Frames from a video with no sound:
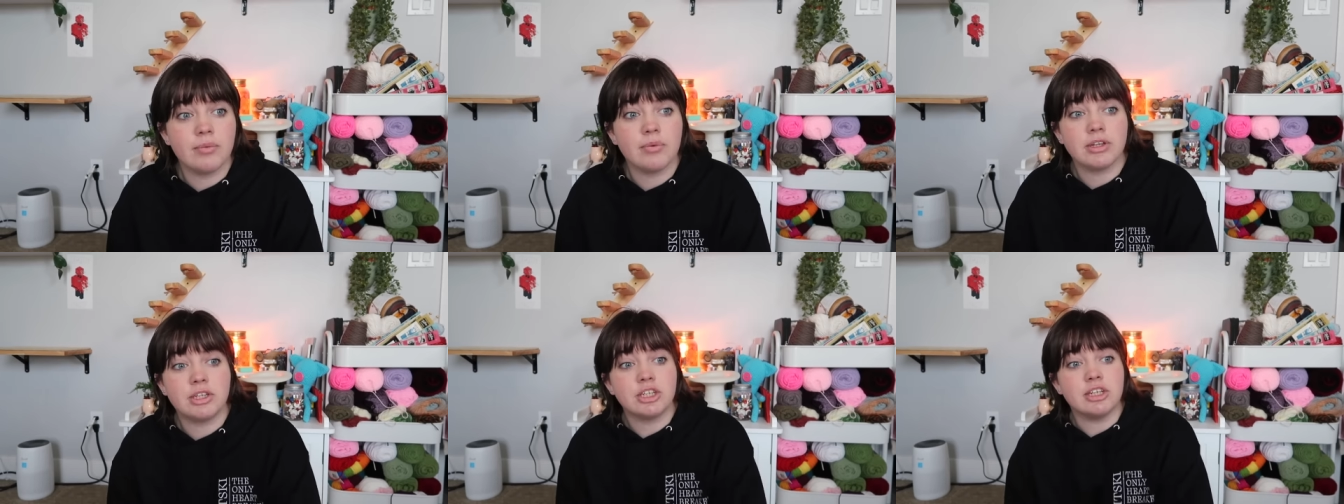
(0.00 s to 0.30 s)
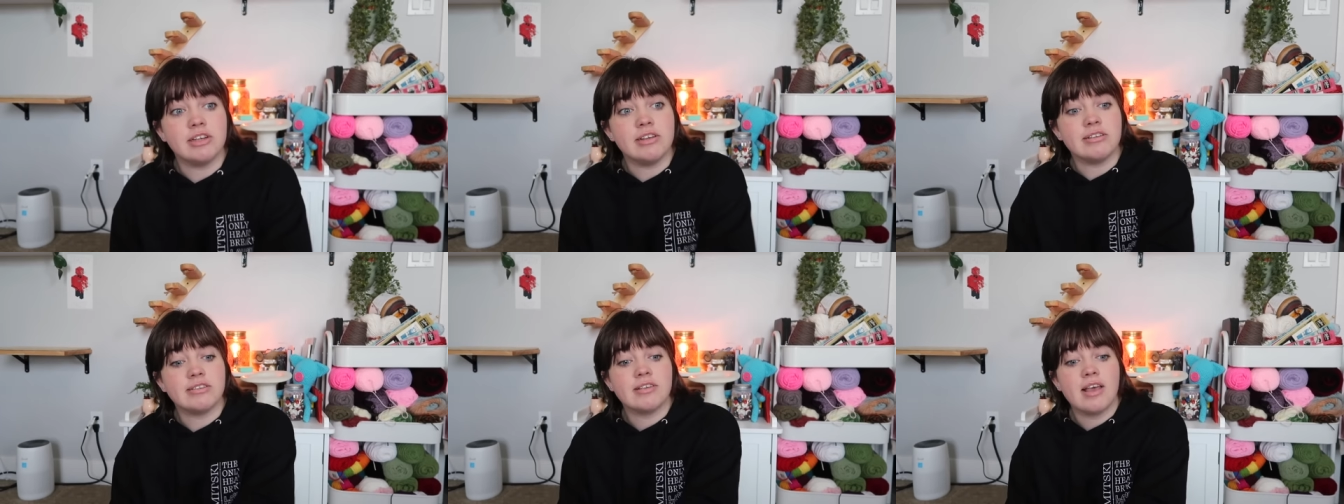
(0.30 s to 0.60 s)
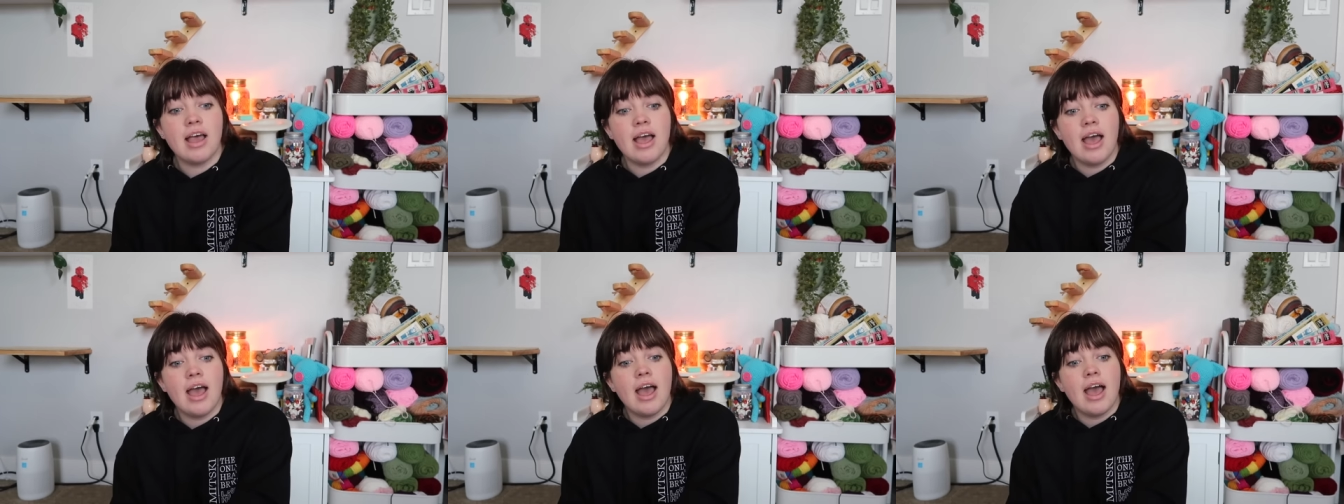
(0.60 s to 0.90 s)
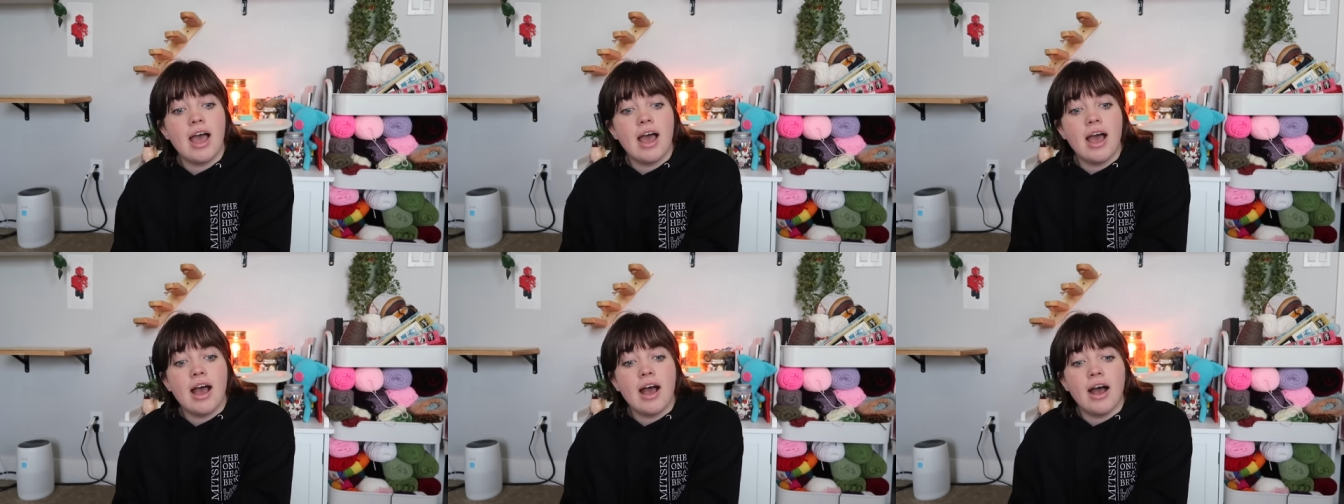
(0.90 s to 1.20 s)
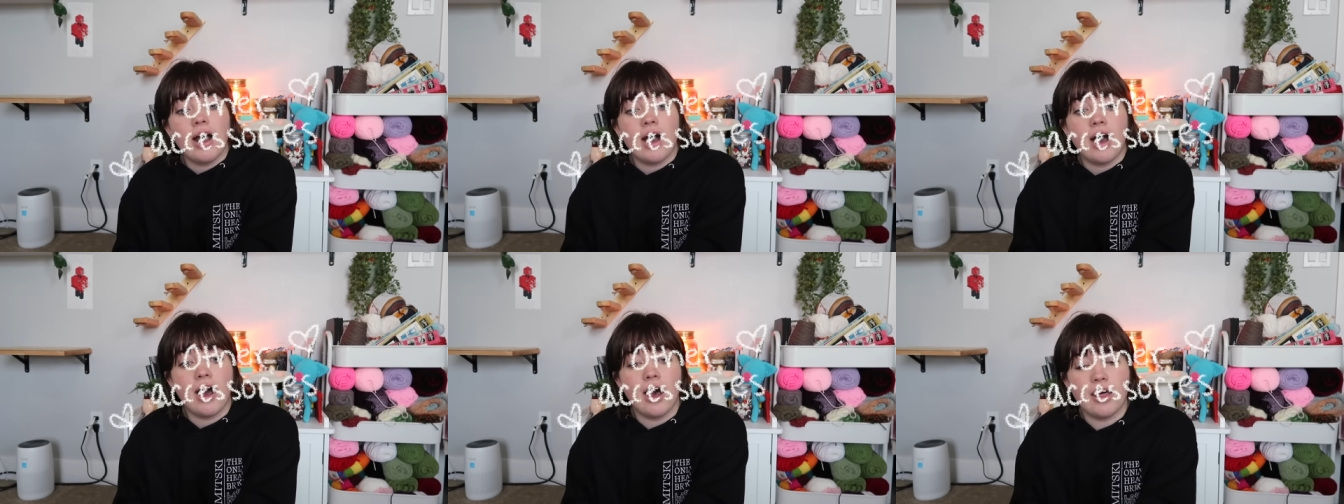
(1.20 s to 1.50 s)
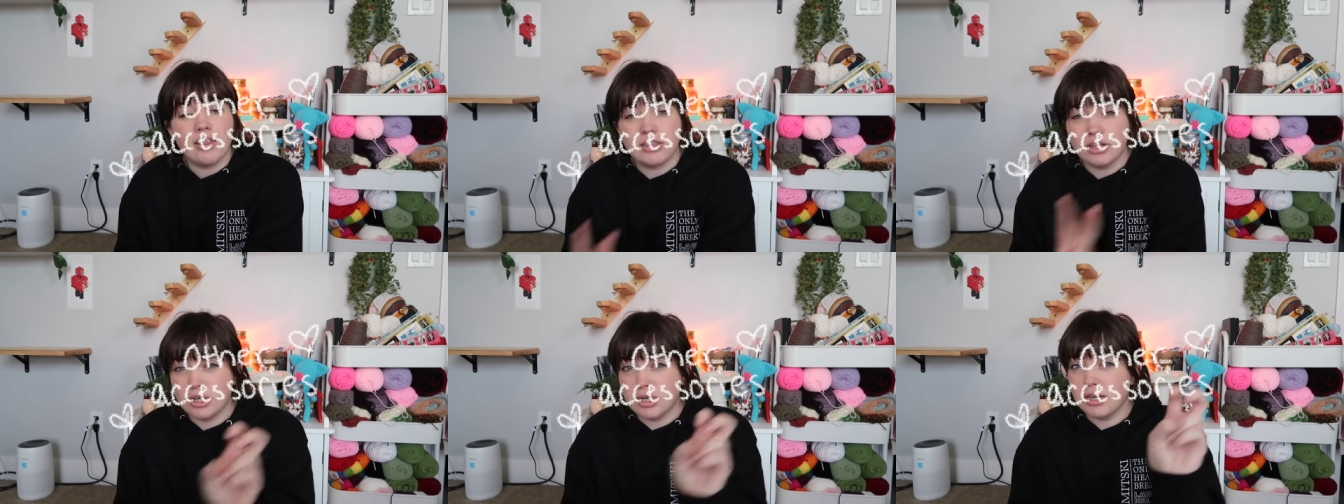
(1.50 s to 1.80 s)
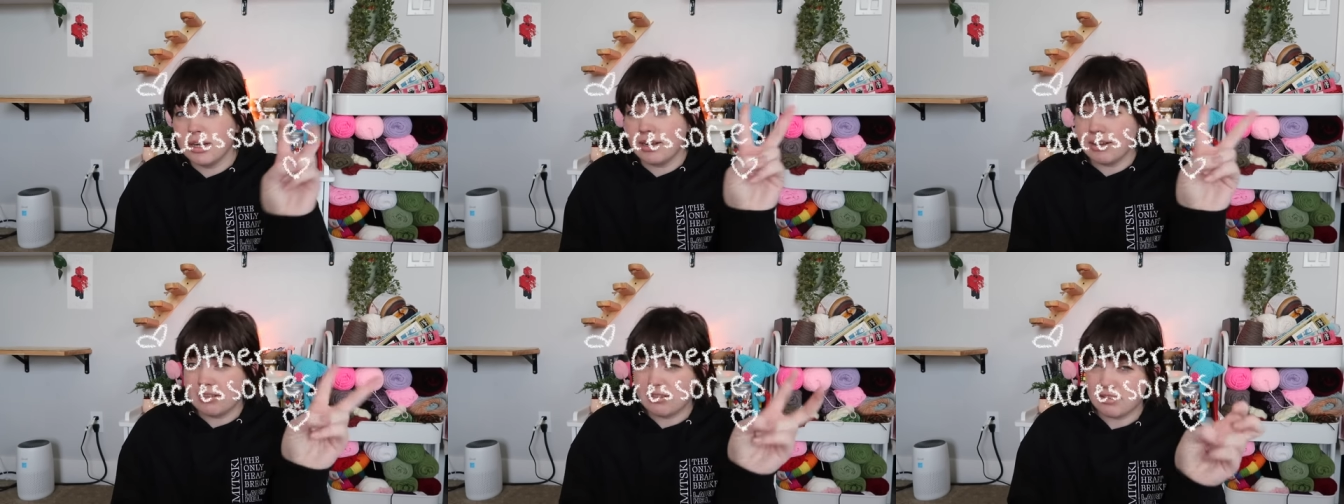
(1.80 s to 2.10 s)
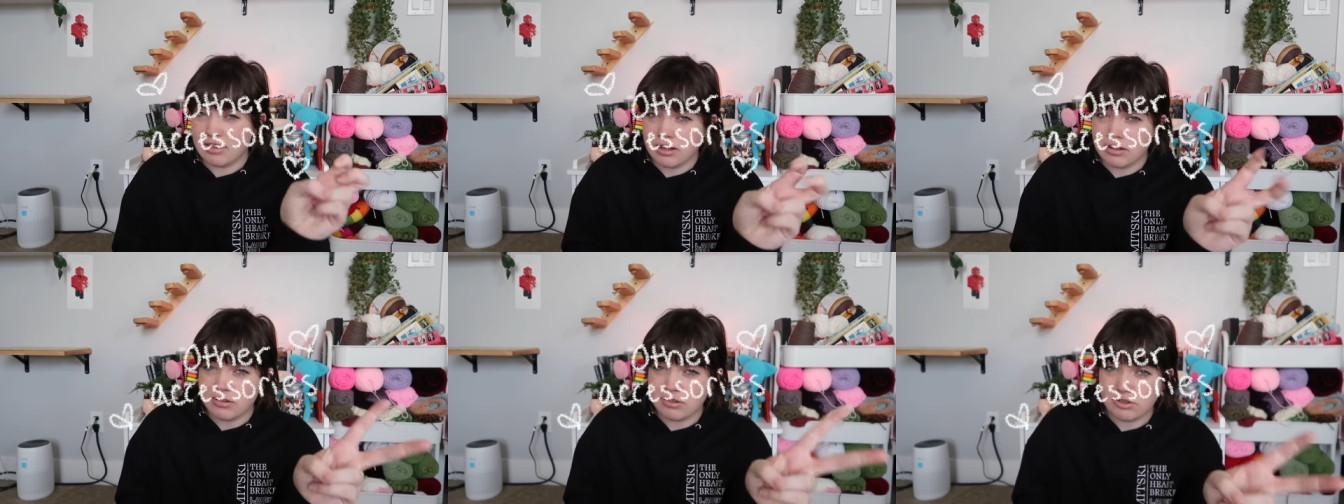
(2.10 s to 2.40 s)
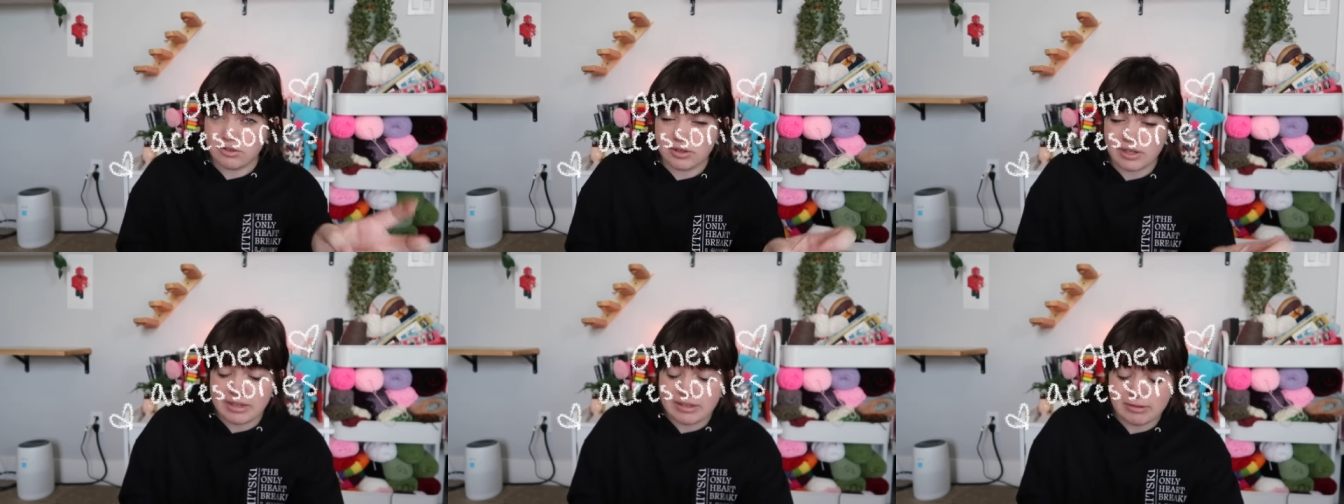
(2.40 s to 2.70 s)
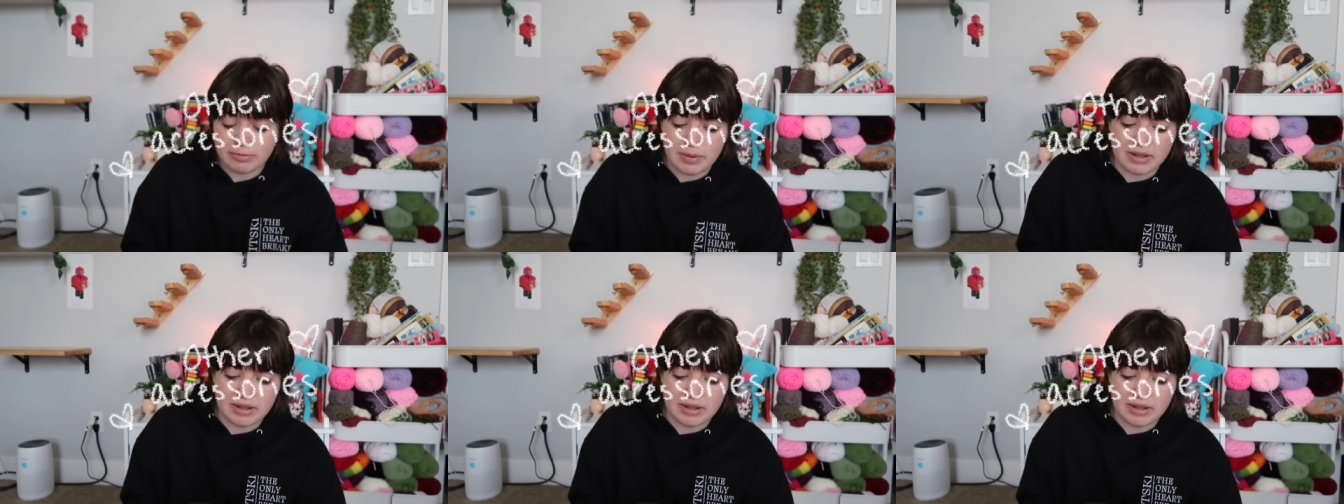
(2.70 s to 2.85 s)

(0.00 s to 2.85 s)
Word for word: which is other accessories.